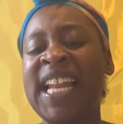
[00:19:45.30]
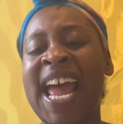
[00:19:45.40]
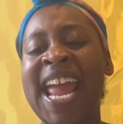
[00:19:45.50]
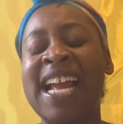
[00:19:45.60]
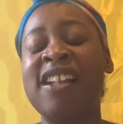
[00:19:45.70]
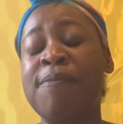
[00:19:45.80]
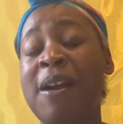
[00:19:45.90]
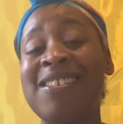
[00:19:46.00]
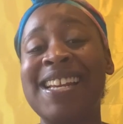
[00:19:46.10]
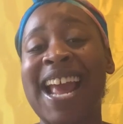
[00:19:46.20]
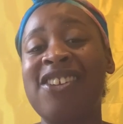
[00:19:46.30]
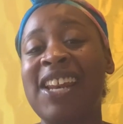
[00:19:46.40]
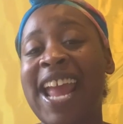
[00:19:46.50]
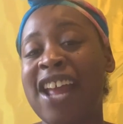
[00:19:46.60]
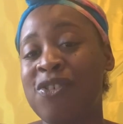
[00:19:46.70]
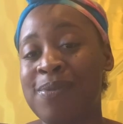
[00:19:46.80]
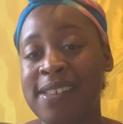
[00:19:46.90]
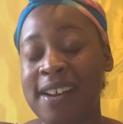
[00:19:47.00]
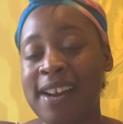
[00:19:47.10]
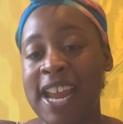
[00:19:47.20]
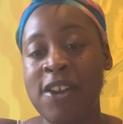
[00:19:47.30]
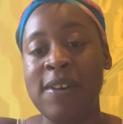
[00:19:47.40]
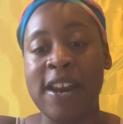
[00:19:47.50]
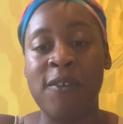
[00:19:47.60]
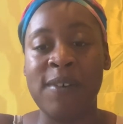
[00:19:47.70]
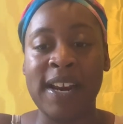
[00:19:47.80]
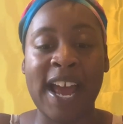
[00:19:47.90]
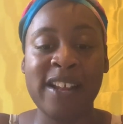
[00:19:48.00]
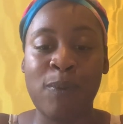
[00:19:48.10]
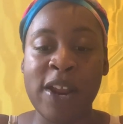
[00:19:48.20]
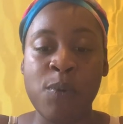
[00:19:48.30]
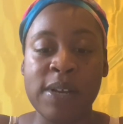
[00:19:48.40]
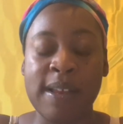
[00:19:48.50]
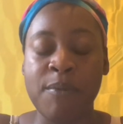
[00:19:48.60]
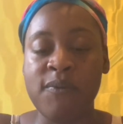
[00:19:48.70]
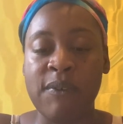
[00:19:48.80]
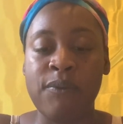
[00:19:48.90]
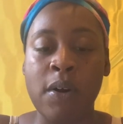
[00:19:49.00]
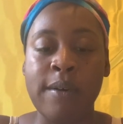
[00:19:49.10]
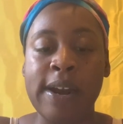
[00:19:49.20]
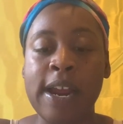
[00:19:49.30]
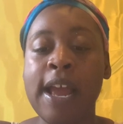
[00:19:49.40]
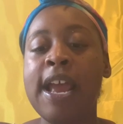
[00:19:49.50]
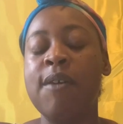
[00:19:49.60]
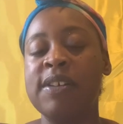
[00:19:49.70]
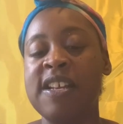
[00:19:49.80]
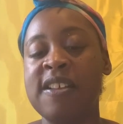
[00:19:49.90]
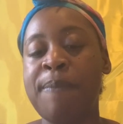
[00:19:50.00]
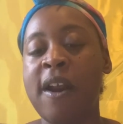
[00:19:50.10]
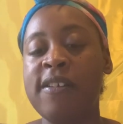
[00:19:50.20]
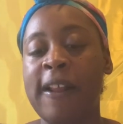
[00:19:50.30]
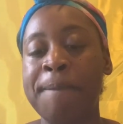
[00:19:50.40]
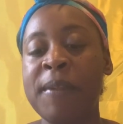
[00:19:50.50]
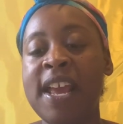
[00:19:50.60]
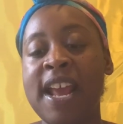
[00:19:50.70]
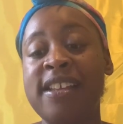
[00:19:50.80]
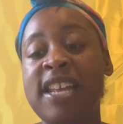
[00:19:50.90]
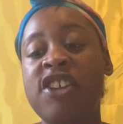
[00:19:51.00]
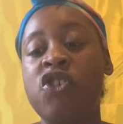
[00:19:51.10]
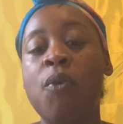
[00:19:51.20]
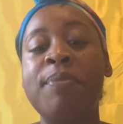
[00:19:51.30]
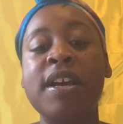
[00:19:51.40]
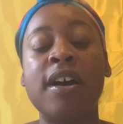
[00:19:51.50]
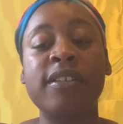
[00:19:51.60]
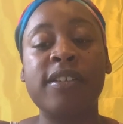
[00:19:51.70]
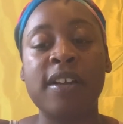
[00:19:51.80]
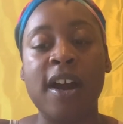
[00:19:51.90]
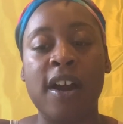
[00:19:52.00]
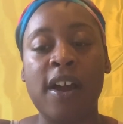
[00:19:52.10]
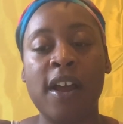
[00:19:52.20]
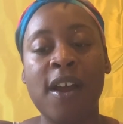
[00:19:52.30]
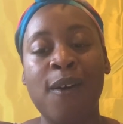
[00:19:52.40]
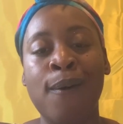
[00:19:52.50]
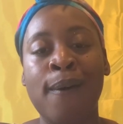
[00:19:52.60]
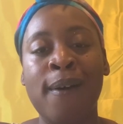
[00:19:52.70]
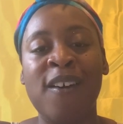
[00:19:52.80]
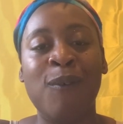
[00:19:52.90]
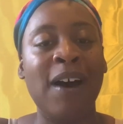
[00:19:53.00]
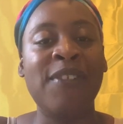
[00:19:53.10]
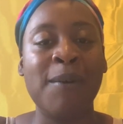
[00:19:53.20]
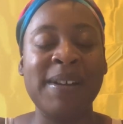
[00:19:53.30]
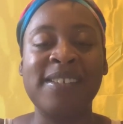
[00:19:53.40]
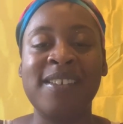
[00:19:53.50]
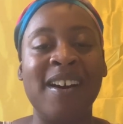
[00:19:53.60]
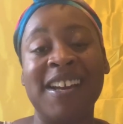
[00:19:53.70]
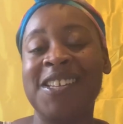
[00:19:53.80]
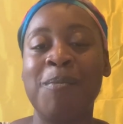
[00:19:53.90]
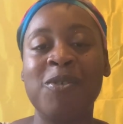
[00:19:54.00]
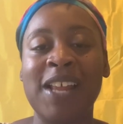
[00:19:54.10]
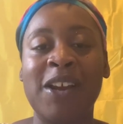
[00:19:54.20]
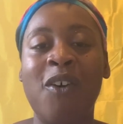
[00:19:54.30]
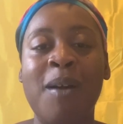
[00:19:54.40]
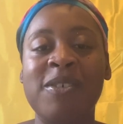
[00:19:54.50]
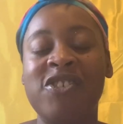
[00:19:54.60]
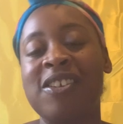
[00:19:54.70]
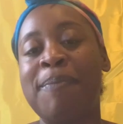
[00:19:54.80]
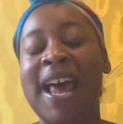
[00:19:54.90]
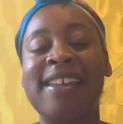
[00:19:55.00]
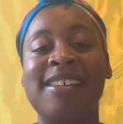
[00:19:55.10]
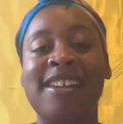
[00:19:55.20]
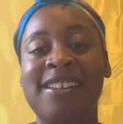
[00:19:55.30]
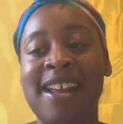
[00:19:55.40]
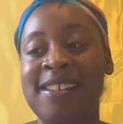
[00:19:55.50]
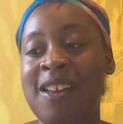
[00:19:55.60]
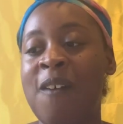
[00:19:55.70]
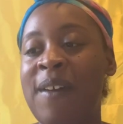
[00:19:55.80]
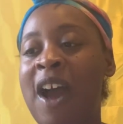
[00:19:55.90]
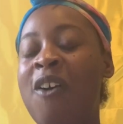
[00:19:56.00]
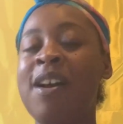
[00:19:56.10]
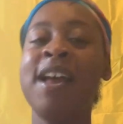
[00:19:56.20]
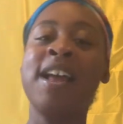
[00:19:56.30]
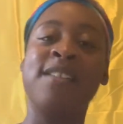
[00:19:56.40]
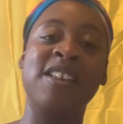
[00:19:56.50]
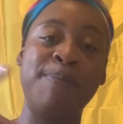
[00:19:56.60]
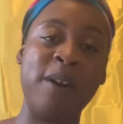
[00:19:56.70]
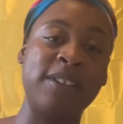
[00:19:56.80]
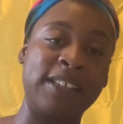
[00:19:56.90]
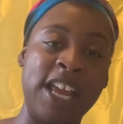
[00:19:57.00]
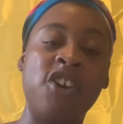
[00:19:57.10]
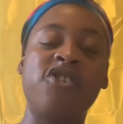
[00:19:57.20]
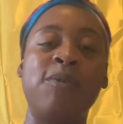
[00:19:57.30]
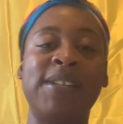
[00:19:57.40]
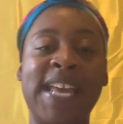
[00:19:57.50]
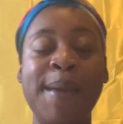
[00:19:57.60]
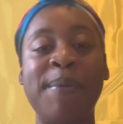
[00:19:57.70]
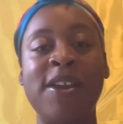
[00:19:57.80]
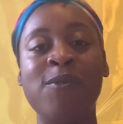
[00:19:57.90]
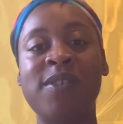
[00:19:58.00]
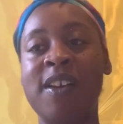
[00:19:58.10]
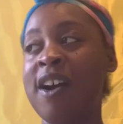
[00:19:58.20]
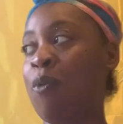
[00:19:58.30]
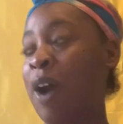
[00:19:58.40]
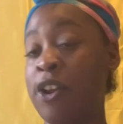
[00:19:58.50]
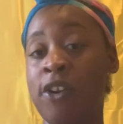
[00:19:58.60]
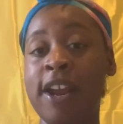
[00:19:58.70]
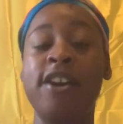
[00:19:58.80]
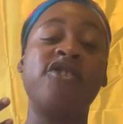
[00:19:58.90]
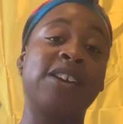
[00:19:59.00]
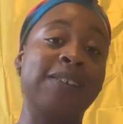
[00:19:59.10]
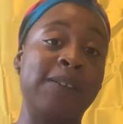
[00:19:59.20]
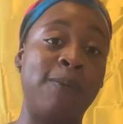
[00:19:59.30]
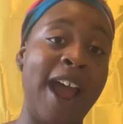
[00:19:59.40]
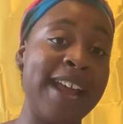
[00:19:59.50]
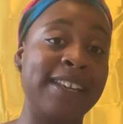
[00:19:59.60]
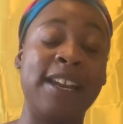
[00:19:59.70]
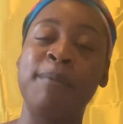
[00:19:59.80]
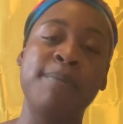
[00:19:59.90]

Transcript: like this person actually had you stuck and you didn't realize why you wasn't moving forward. It was this person. It says you'll be unstuck while they'll be stuck. It's almost like karma's just balancing itself out. This person's energy was keeping you stuck while your energy was rising them up.